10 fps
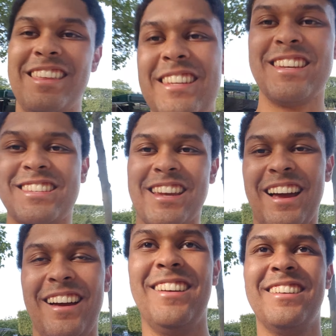this is,
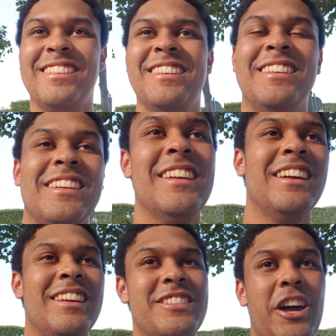uh,
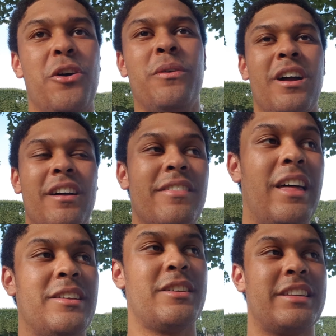so
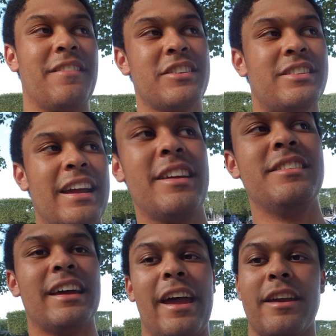as I was saying, the second
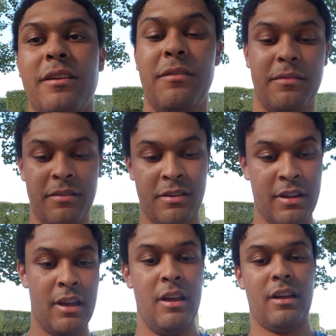day
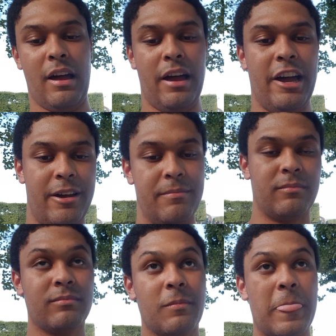um,
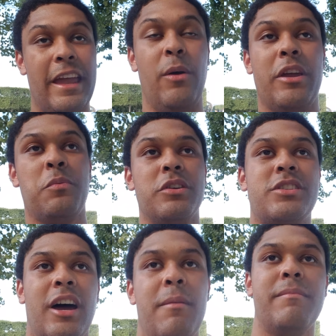it
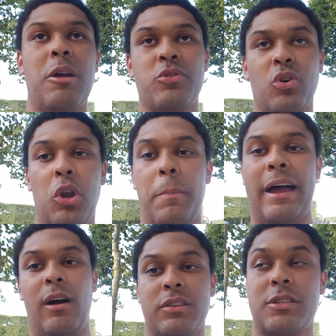was um, it was all
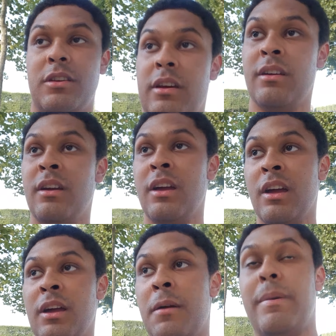about
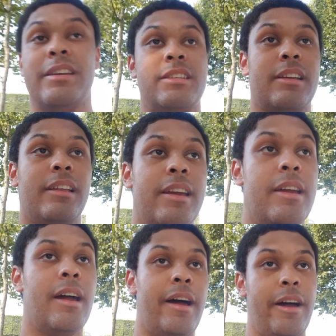
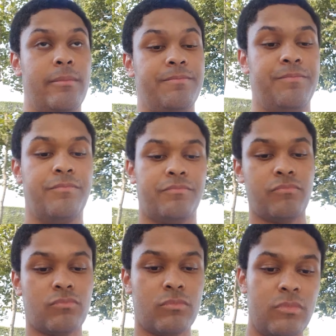basically um,
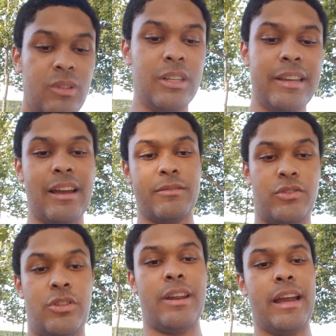yeah
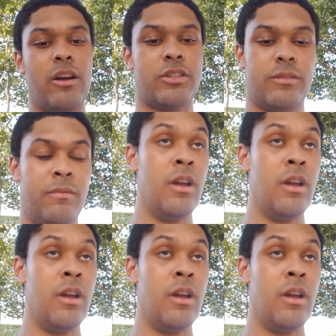signing out.